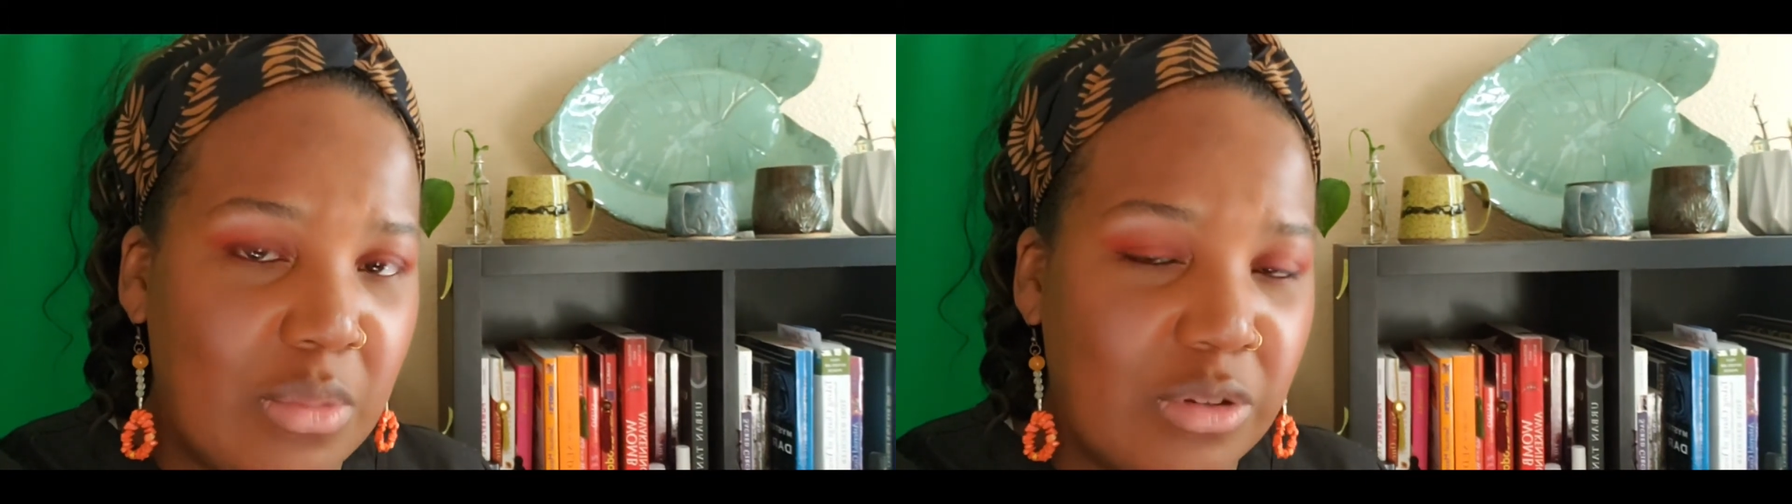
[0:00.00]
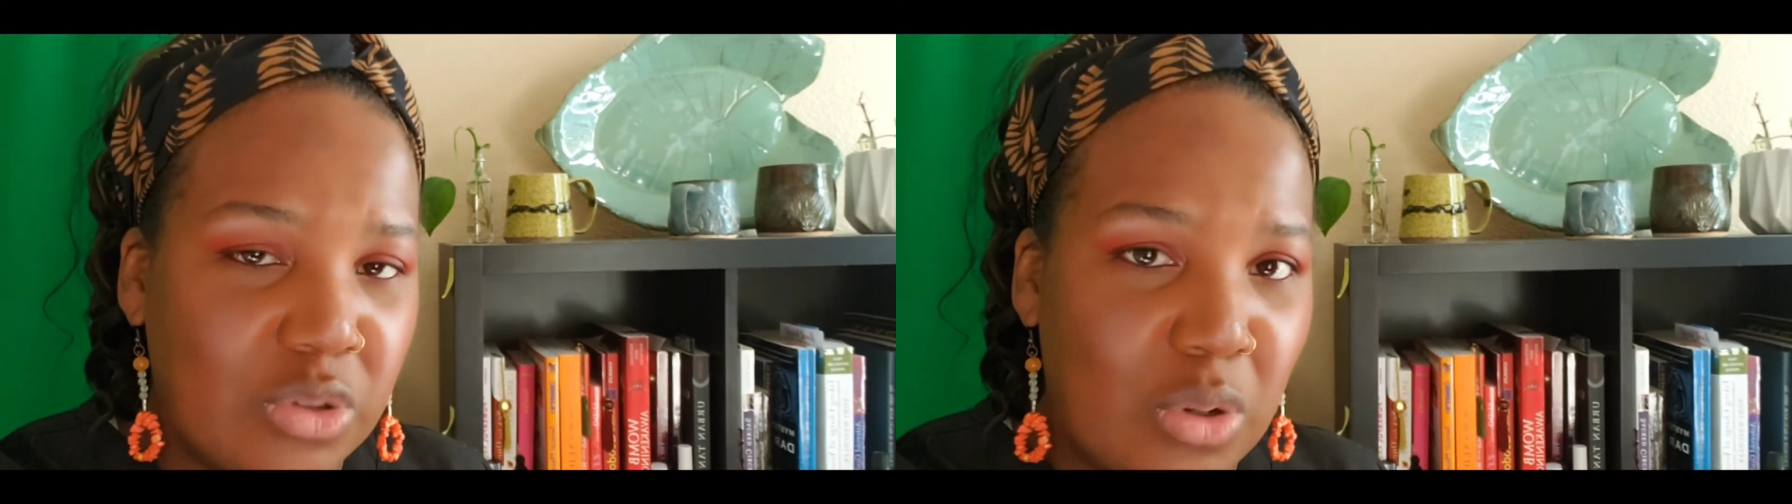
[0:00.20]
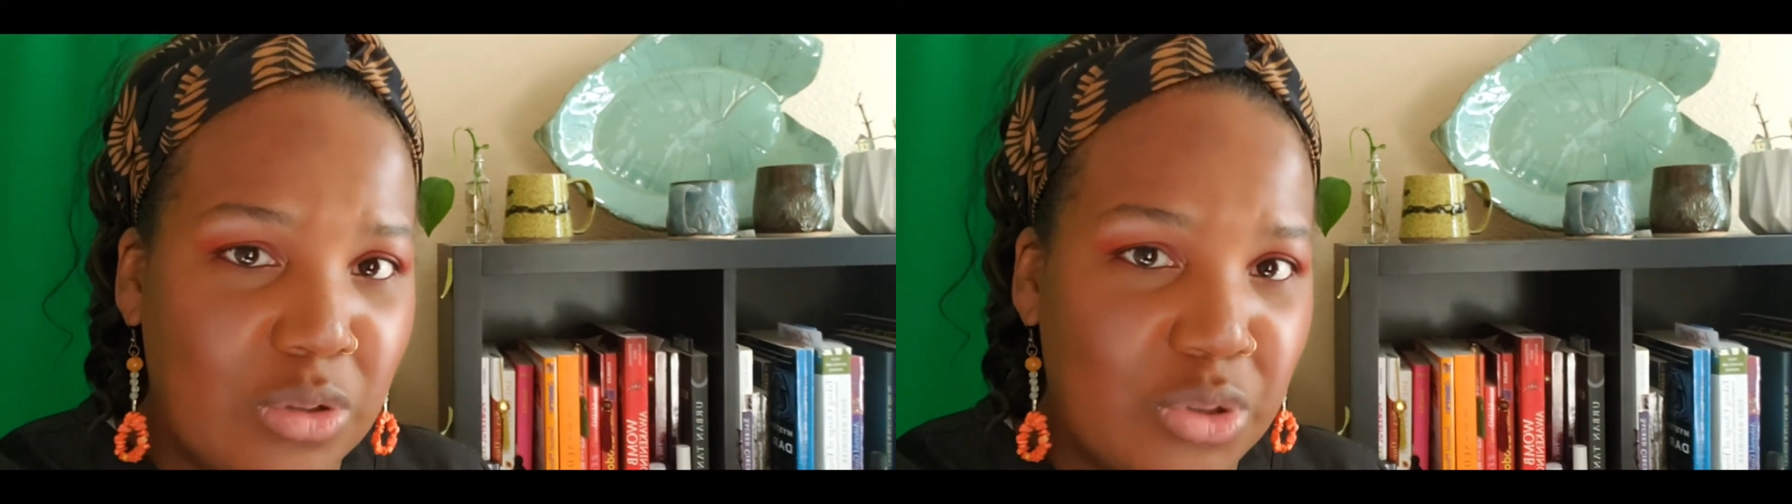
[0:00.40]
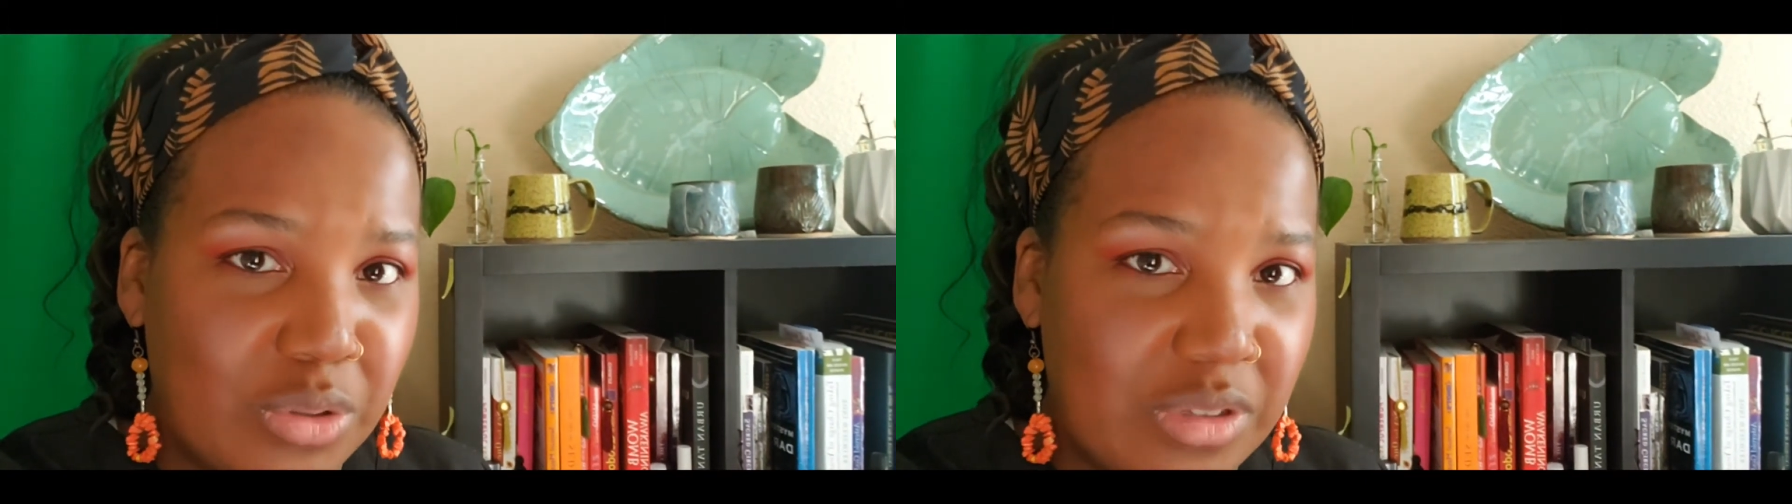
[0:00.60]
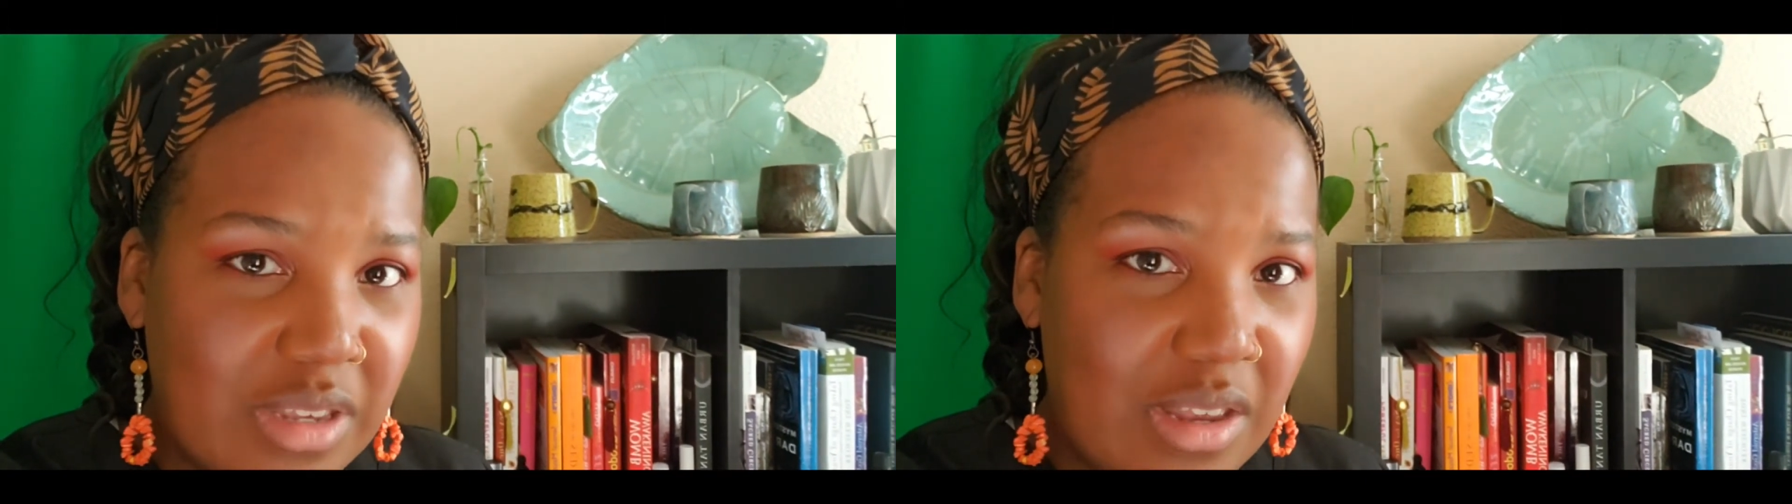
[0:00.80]
multicultural
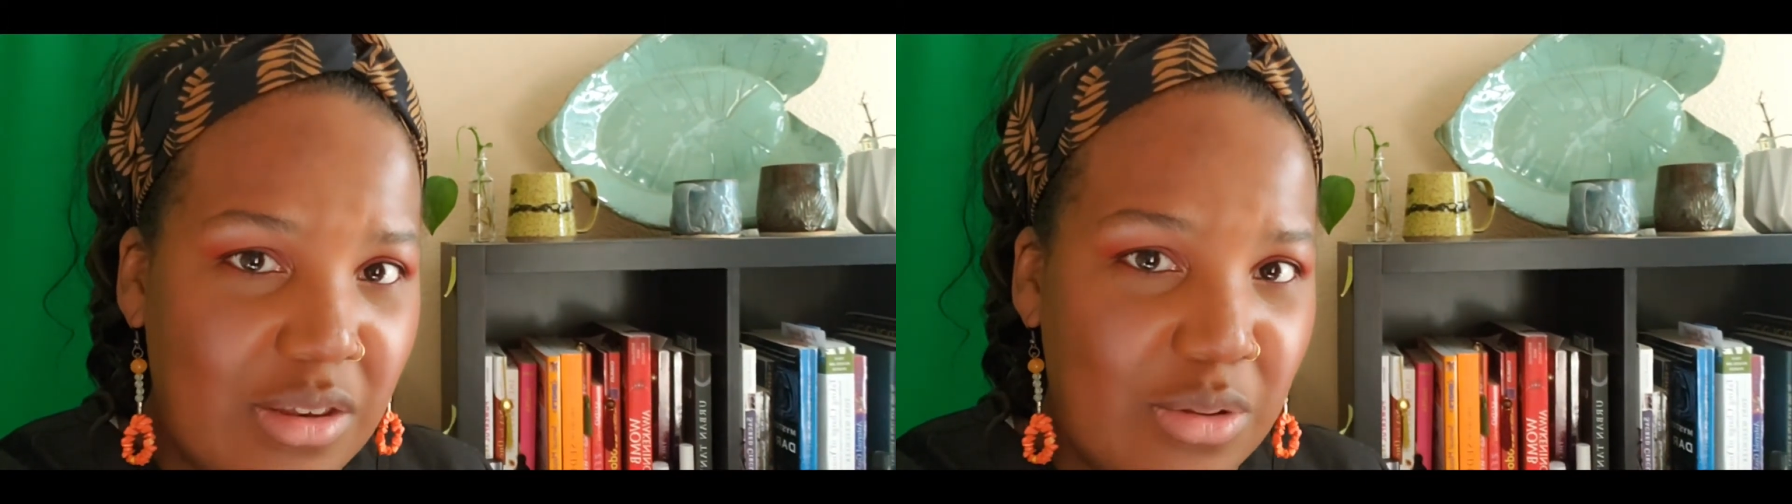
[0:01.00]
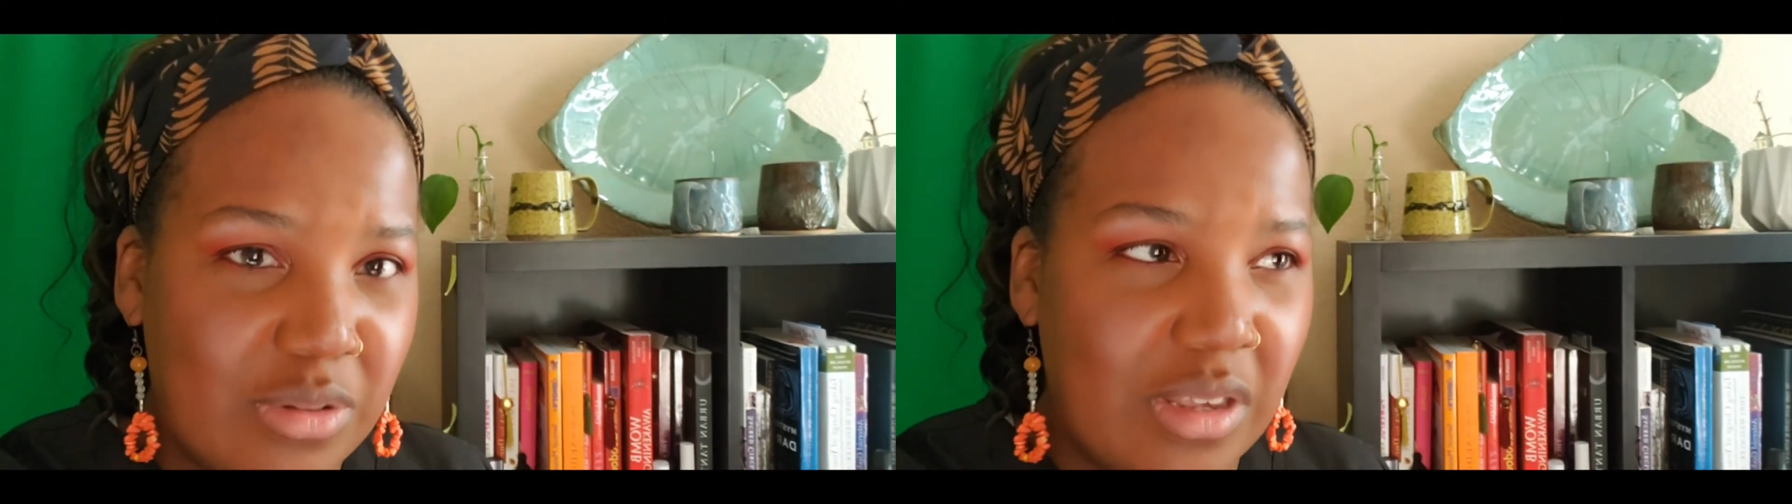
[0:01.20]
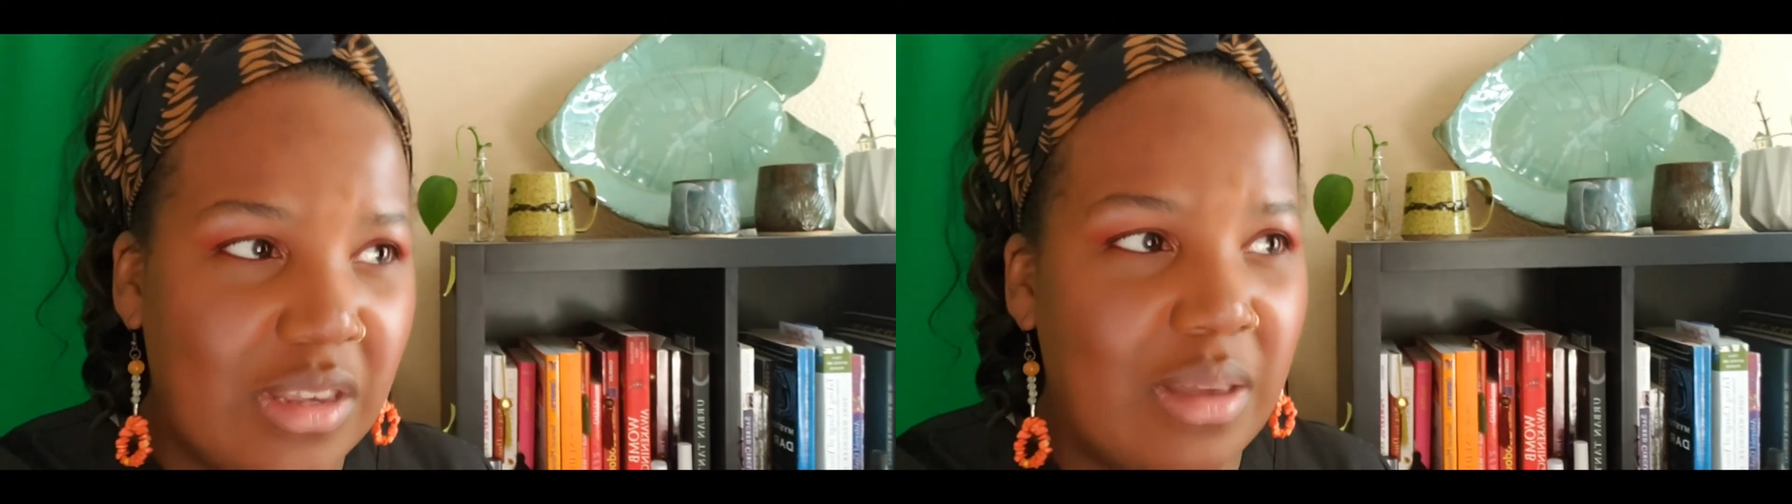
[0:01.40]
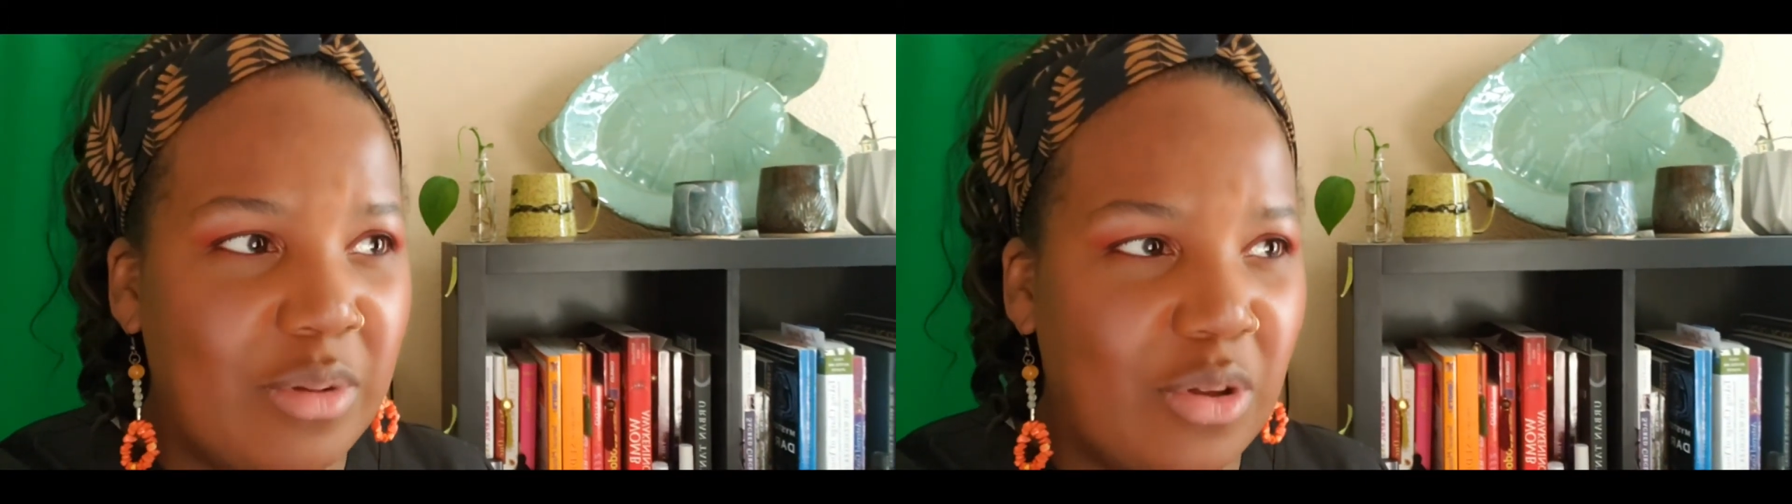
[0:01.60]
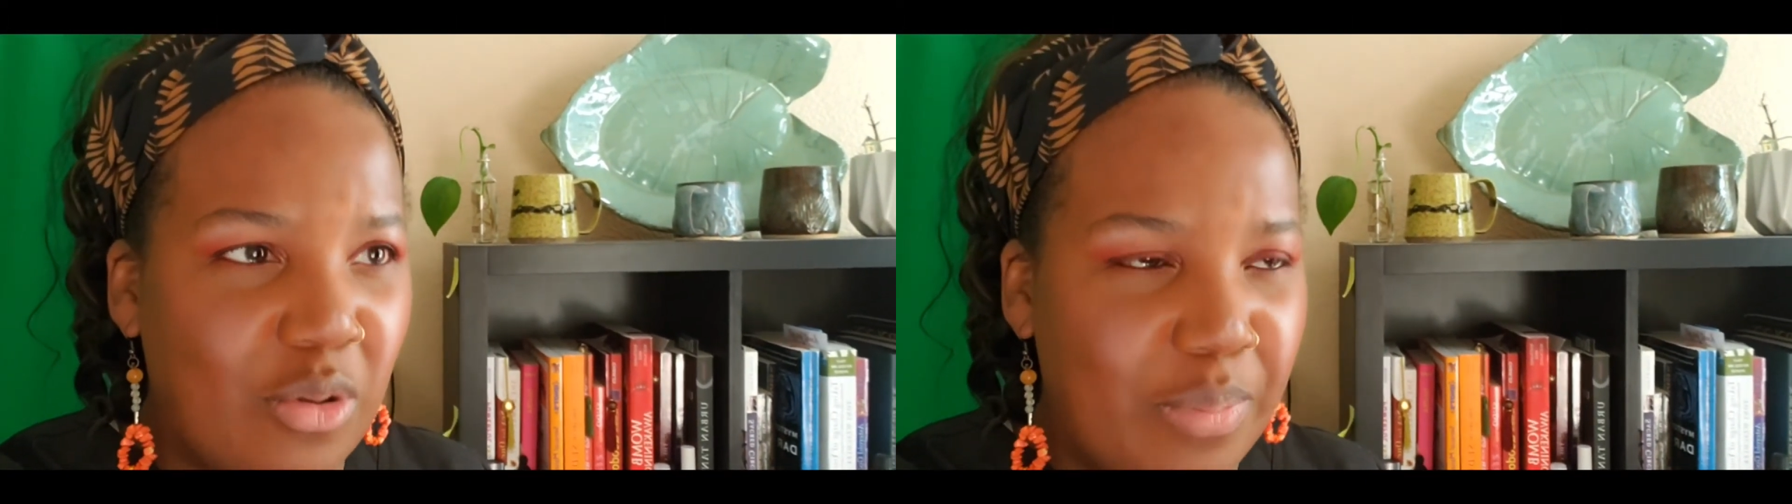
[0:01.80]
skin using
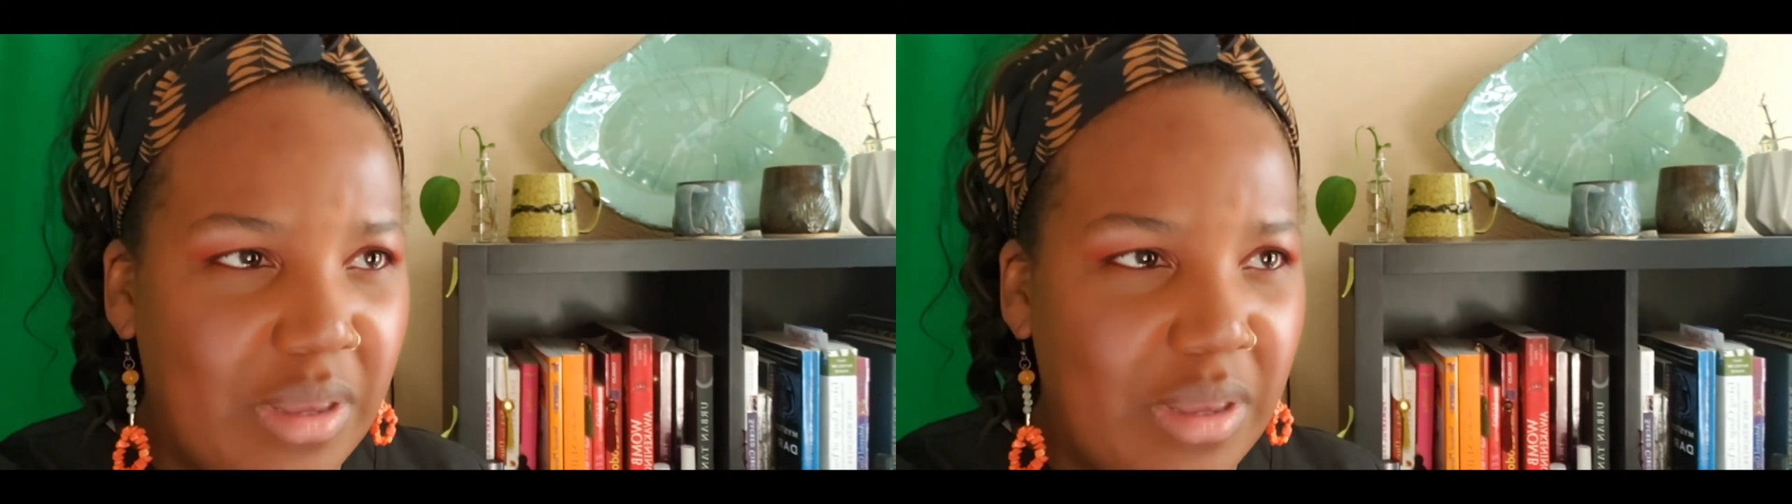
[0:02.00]
chemical